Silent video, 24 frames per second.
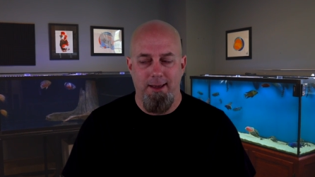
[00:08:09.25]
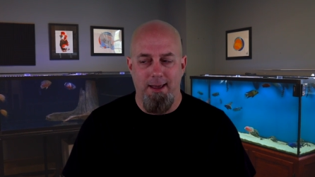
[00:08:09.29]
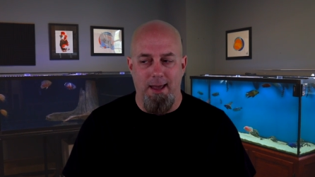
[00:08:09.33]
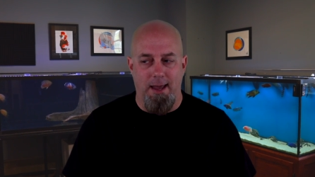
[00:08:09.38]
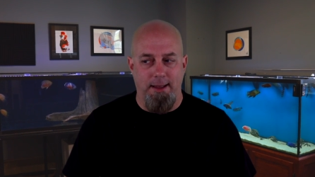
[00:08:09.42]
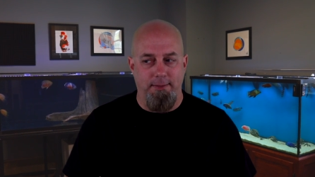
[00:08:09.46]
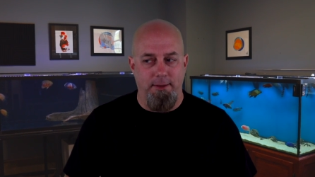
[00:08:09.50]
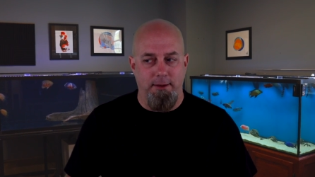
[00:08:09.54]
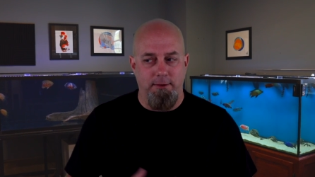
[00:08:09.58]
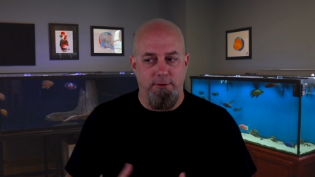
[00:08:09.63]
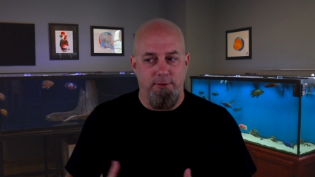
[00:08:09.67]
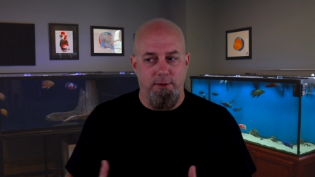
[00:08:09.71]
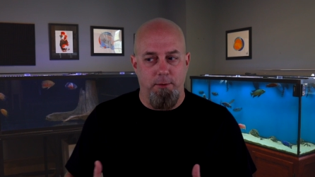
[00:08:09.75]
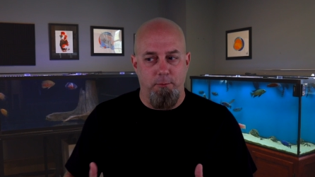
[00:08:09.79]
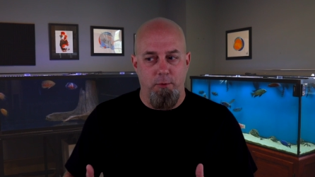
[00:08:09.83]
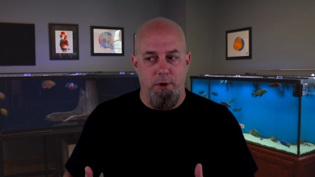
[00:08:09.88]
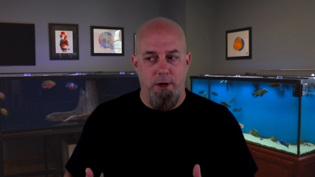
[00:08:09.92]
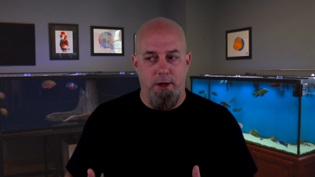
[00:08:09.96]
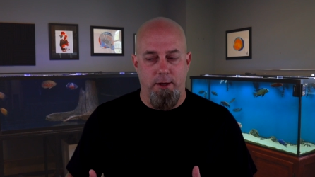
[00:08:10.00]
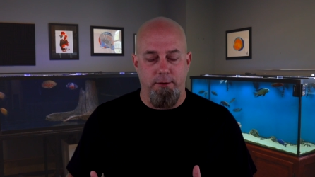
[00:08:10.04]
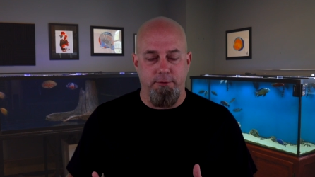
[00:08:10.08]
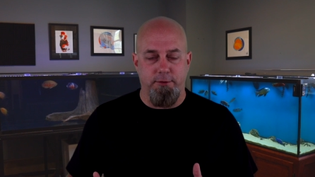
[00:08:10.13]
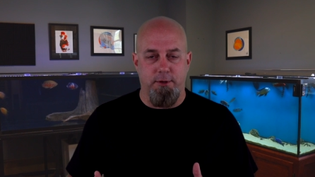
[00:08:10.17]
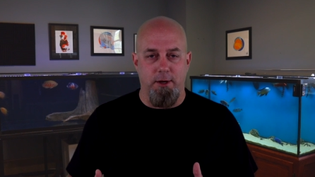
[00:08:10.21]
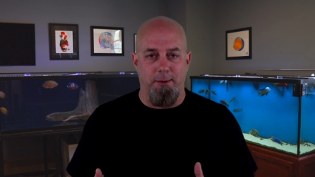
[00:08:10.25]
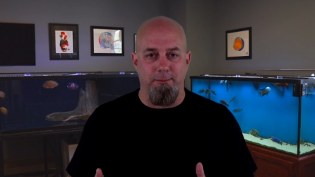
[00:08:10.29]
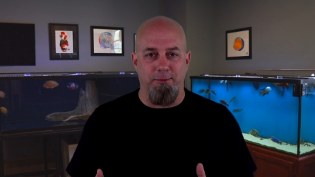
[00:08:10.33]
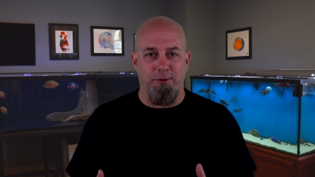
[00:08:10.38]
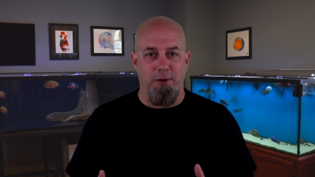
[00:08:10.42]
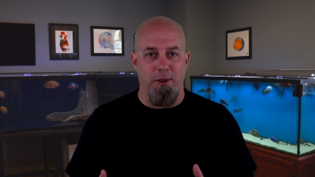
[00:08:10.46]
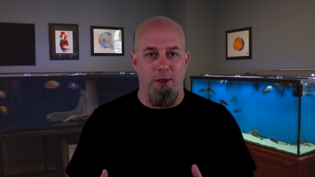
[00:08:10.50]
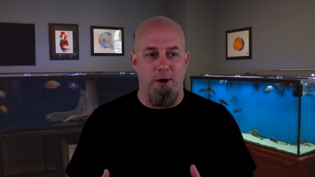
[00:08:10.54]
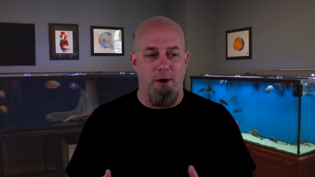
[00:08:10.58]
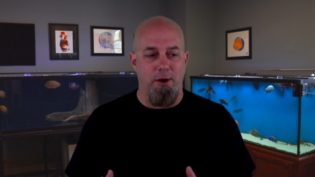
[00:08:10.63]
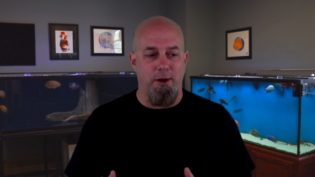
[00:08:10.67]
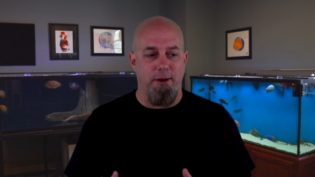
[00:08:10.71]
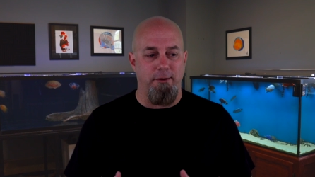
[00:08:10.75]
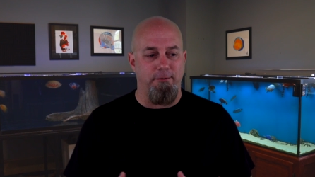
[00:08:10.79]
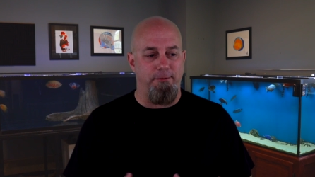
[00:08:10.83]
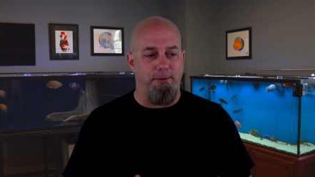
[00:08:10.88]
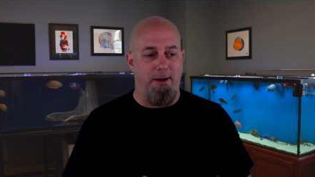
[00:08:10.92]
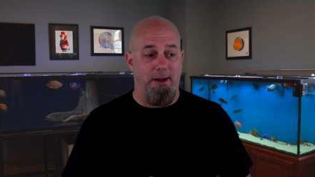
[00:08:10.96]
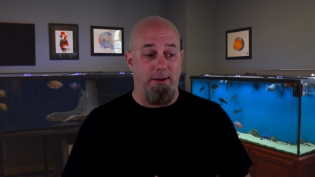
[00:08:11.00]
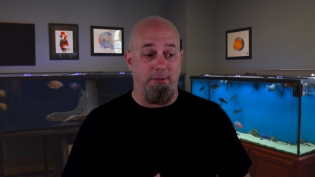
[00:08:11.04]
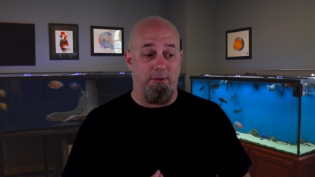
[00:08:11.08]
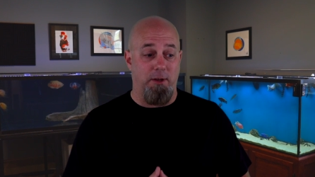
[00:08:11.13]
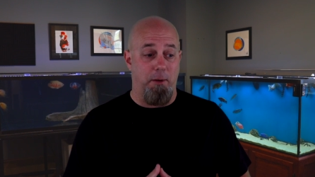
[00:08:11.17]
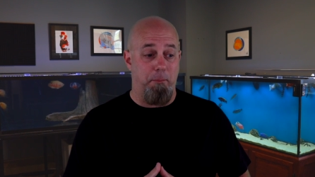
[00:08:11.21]
And then someone else comes along and
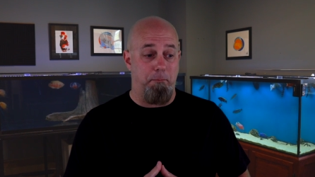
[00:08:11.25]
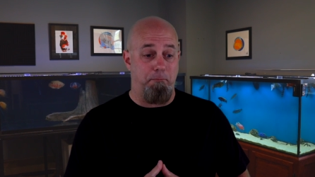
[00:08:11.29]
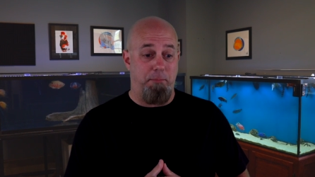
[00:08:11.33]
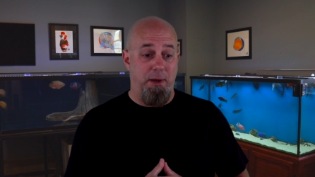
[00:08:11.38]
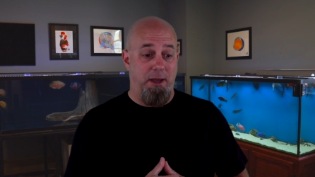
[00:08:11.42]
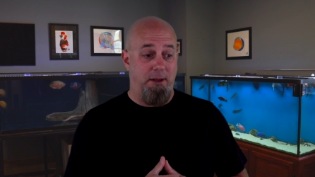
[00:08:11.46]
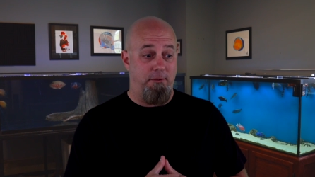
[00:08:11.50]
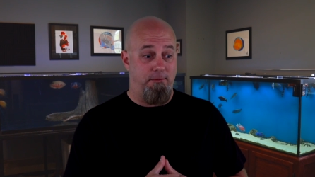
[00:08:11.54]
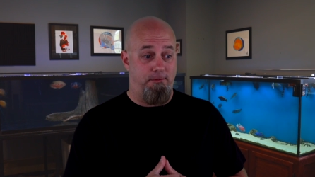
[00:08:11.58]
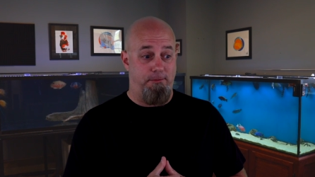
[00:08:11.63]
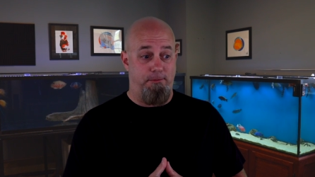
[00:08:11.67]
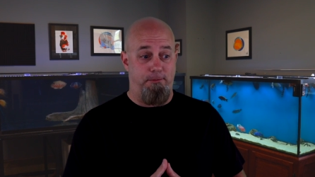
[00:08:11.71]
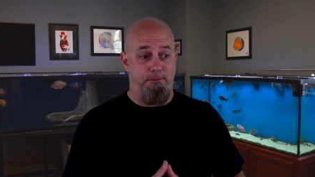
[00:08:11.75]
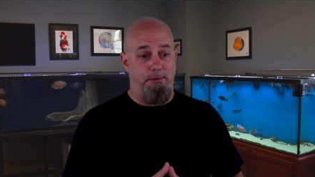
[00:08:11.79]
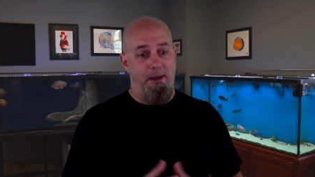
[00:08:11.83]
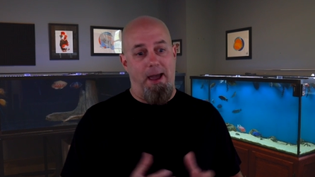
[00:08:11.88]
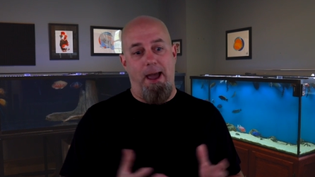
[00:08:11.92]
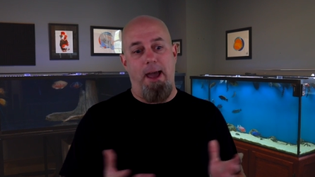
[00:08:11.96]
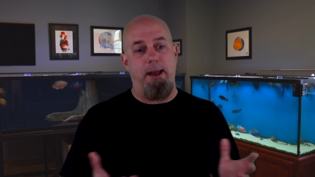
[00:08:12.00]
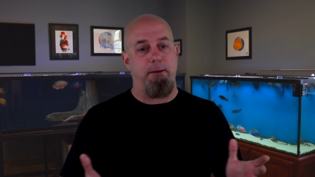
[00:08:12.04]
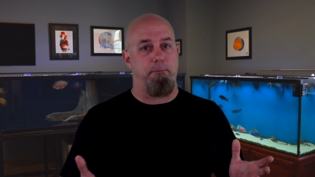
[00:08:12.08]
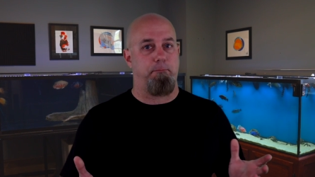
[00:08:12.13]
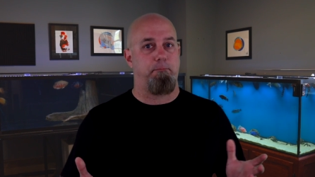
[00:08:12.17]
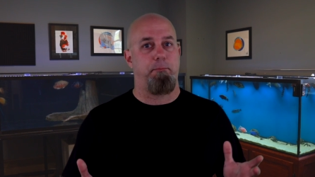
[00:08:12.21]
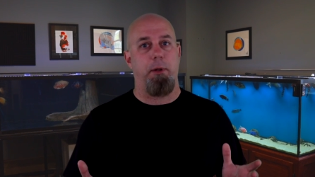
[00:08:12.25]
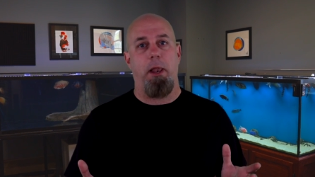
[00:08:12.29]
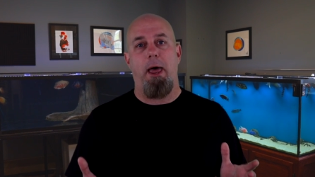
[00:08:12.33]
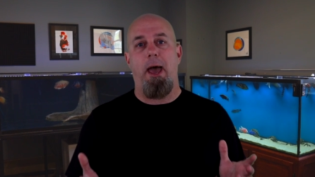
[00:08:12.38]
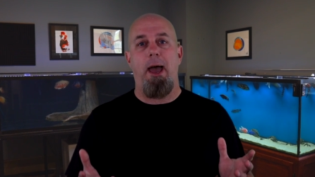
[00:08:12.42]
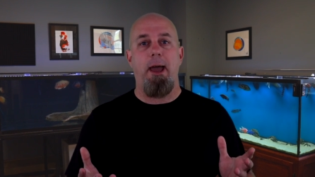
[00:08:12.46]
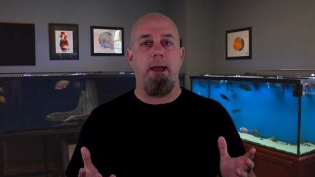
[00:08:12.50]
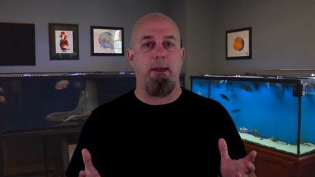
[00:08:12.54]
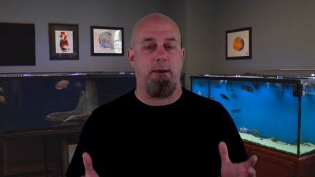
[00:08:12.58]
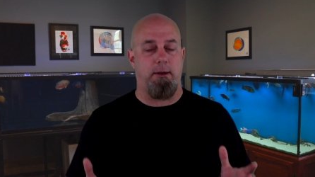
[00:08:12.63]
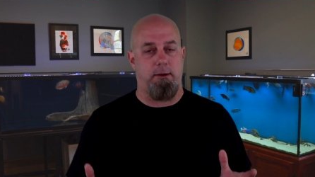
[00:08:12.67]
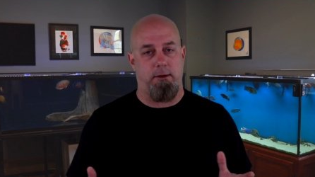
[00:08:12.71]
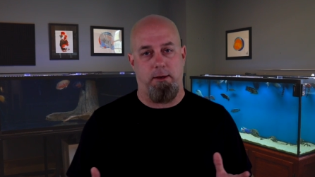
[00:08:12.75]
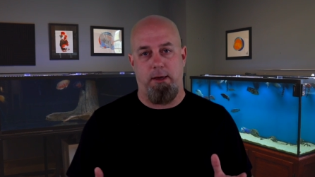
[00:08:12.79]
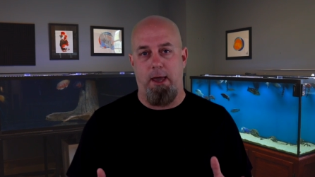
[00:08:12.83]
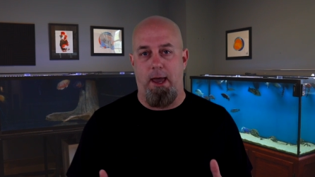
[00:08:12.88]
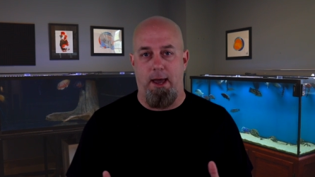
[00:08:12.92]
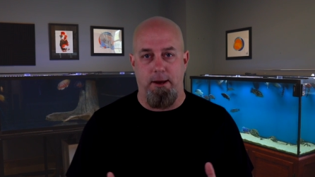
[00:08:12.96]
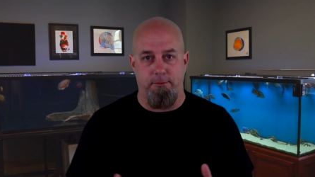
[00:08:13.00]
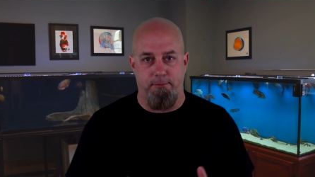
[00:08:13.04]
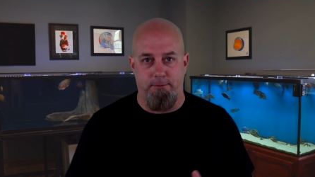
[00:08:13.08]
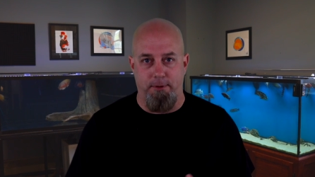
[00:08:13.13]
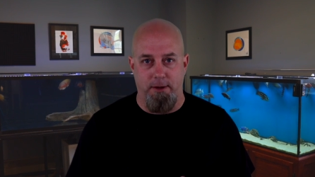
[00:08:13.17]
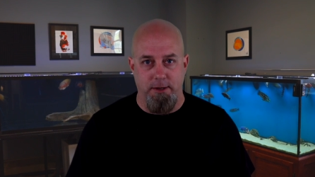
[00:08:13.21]
finds a big fat black
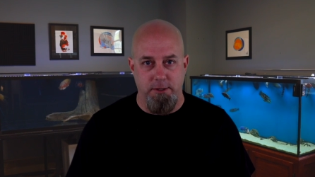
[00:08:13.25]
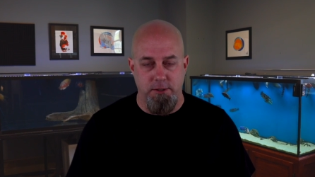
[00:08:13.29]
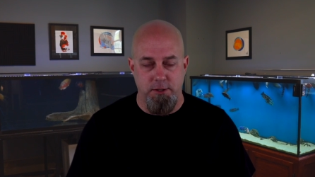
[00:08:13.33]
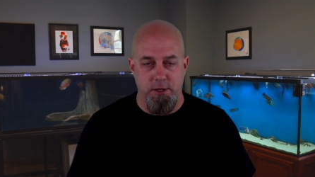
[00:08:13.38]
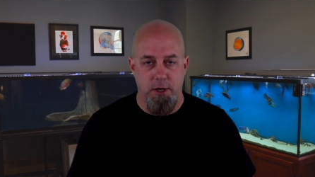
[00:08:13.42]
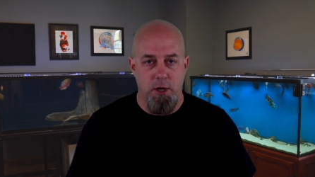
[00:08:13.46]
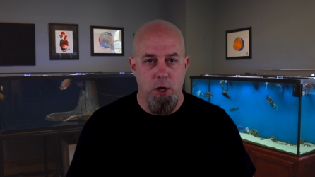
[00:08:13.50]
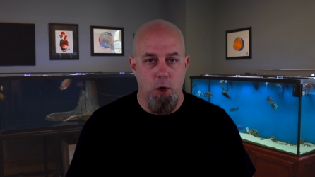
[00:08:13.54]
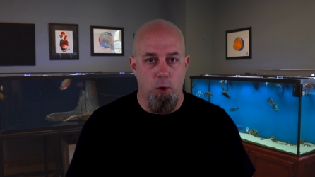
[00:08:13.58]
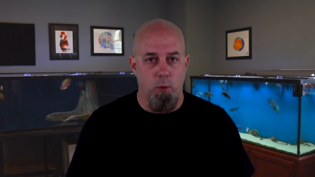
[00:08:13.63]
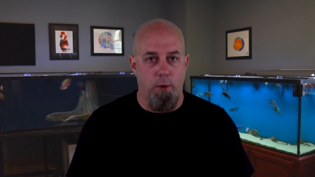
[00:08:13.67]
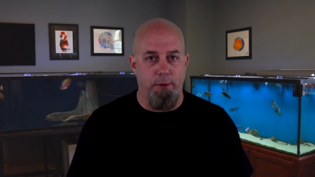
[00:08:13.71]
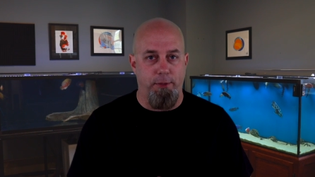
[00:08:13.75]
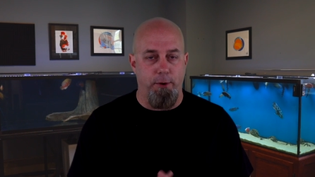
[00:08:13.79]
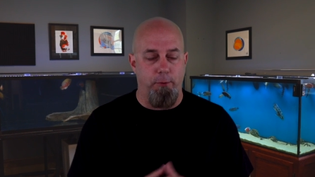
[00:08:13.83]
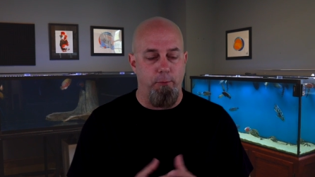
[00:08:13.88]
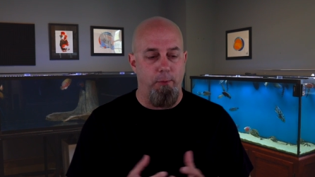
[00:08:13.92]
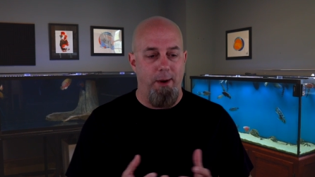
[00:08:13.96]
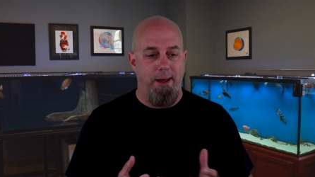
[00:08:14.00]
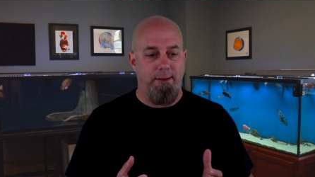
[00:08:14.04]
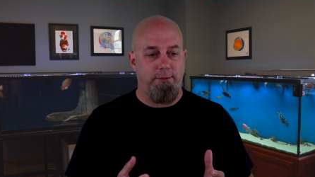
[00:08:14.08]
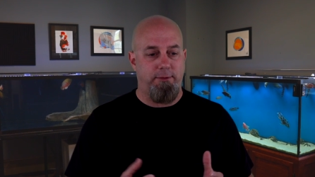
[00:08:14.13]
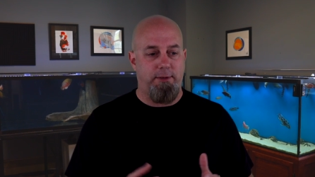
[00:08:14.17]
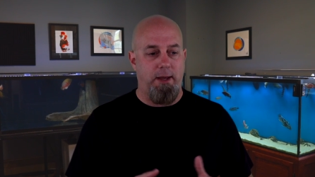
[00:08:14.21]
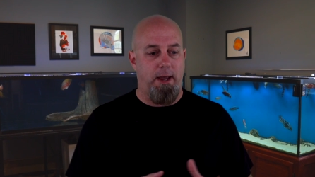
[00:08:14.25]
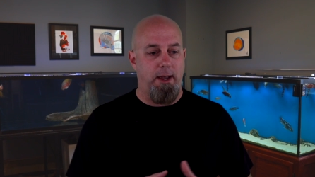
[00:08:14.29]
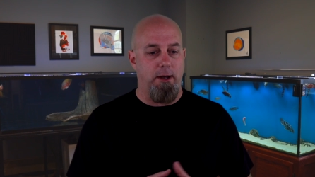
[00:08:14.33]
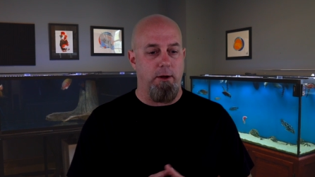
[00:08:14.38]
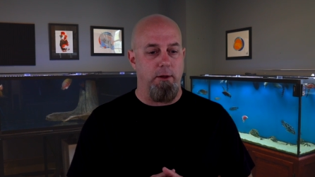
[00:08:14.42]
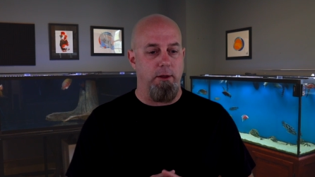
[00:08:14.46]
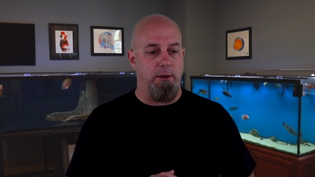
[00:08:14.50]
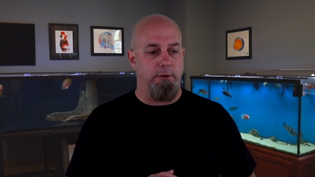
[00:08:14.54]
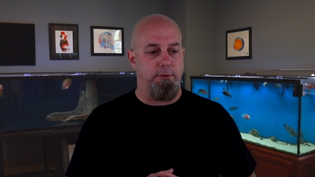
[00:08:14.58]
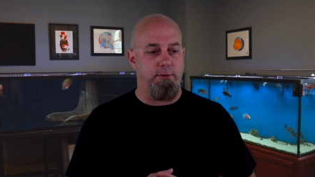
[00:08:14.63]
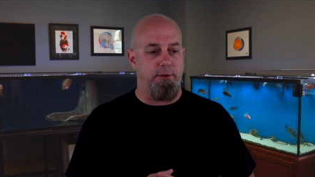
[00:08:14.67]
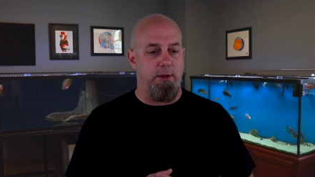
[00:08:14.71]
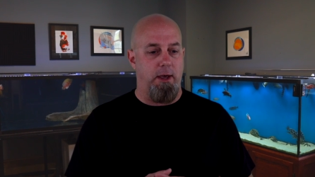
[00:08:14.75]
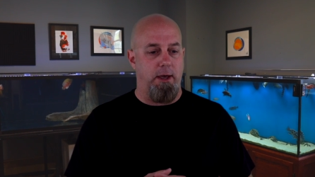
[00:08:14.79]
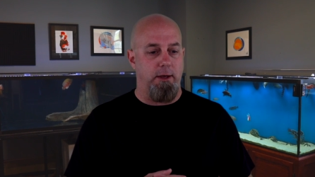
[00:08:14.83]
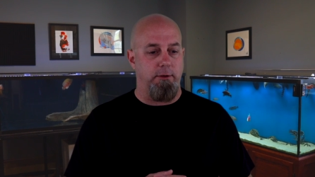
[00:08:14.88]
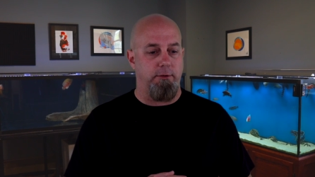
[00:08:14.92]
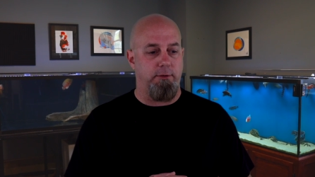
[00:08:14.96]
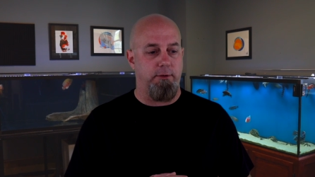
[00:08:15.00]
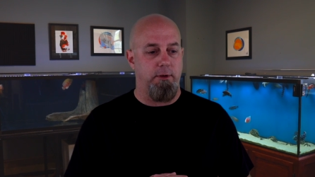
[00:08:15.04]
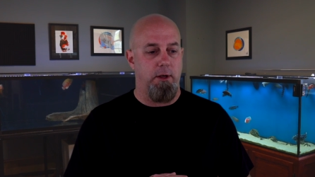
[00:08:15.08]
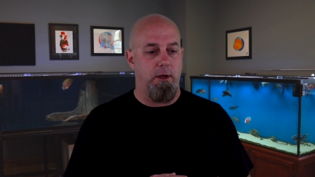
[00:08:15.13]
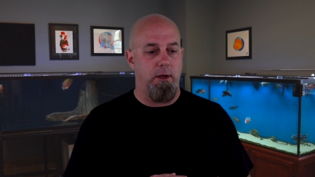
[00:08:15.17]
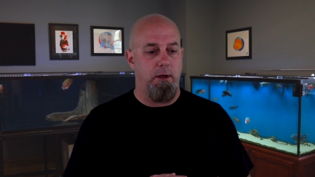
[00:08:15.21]
catfish with a red tail and
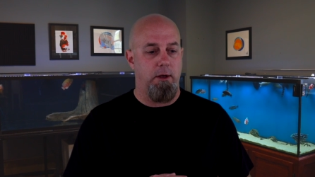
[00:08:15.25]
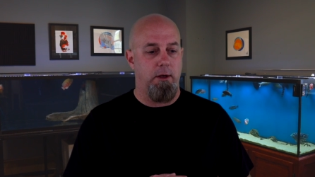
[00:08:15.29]
says,